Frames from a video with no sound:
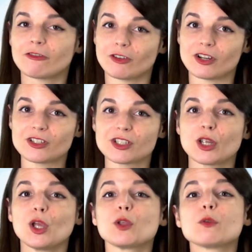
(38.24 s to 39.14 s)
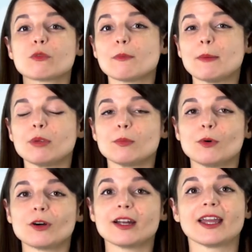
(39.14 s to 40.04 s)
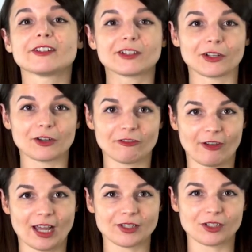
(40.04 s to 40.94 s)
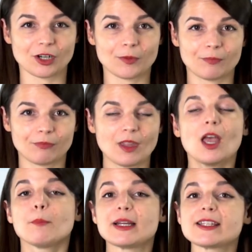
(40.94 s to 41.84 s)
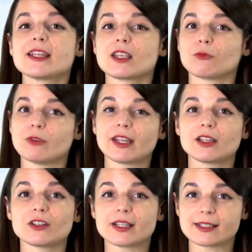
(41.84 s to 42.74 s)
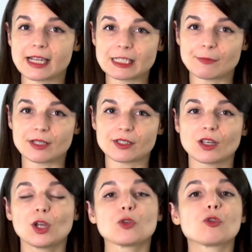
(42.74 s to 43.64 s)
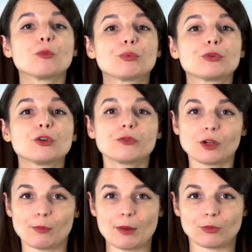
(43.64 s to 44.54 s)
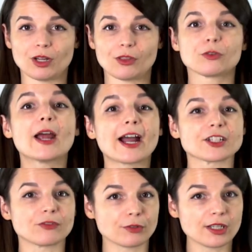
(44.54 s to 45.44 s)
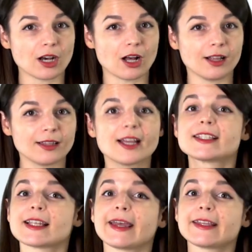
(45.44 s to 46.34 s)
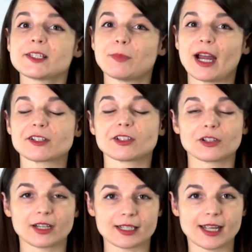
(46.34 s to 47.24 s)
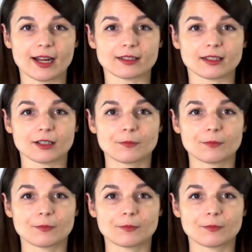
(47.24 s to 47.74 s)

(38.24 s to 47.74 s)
First, you remember more and learn faster. By taking regular assessments, you improve your memory through active recall, a science-backed learning tactic.